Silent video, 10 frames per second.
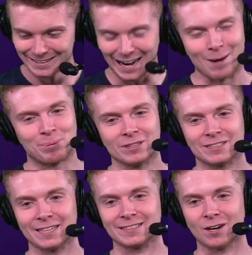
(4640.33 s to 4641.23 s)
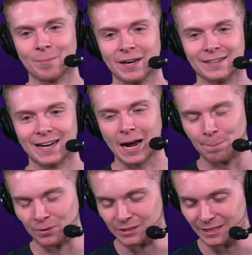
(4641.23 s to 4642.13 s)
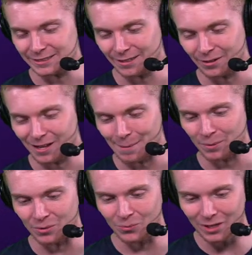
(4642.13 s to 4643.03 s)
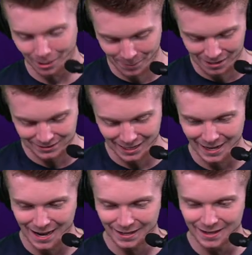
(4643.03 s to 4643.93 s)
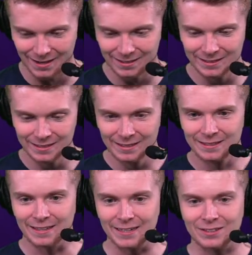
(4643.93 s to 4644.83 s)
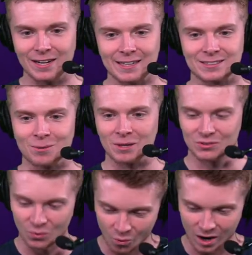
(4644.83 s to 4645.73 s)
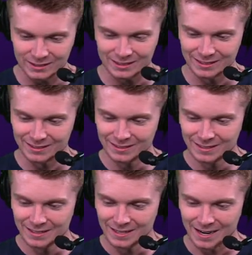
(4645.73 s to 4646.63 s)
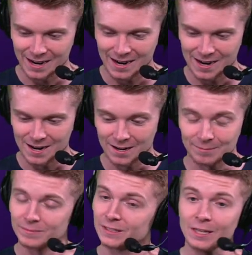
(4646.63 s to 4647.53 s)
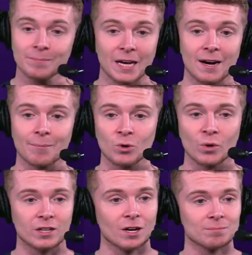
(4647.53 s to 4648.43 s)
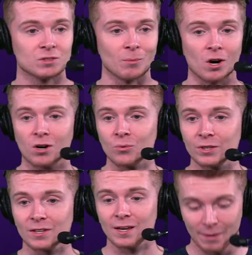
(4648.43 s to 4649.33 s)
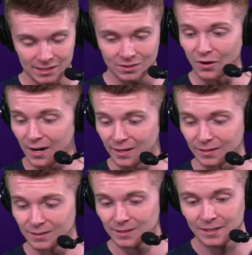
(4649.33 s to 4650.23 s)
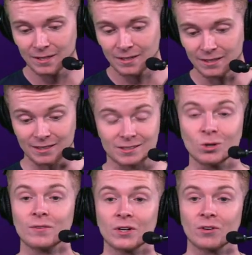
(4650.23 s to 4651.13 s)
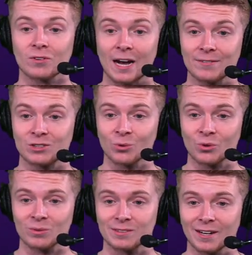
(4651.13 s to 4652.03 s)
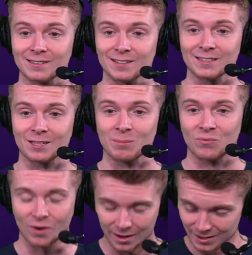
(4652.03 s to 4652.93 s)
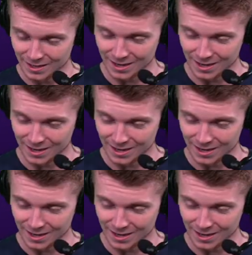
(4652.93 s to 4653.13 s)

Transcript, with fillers: I appreciate y'all, man. I appreciate y'all a lot. But we're gonna bounce on out of here. Thank you guys so much for watching. Um, Tim, yeah, I'm gonna wake up tomorrow with a massive headache, as I still have another live show to do today. So that's gonna be fun.